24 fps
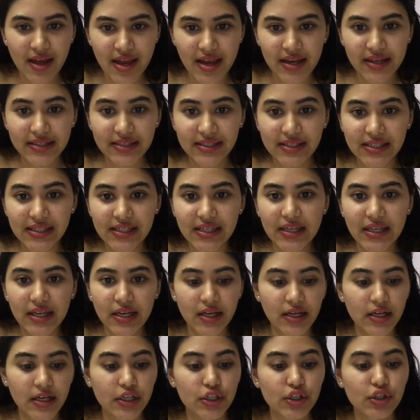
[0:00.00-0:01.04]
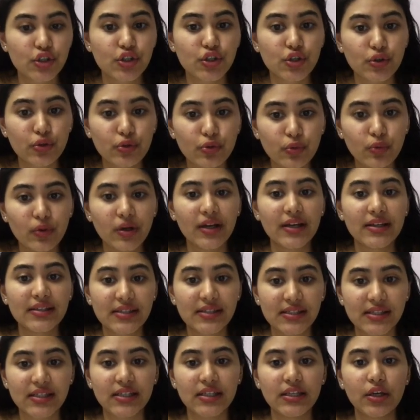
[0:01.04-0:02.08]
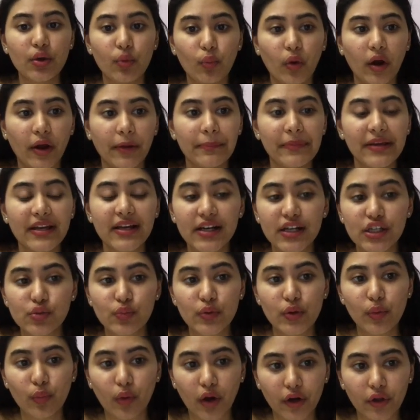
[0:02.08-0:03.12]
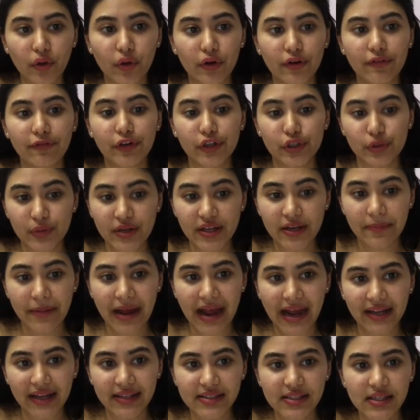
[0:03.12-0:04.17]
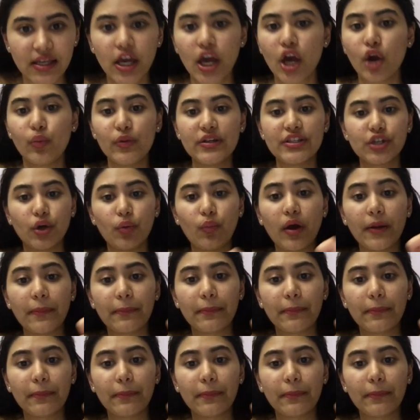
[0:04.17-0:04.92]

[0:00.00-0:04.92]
D2, D1, because we want to look for unique paths. We don't want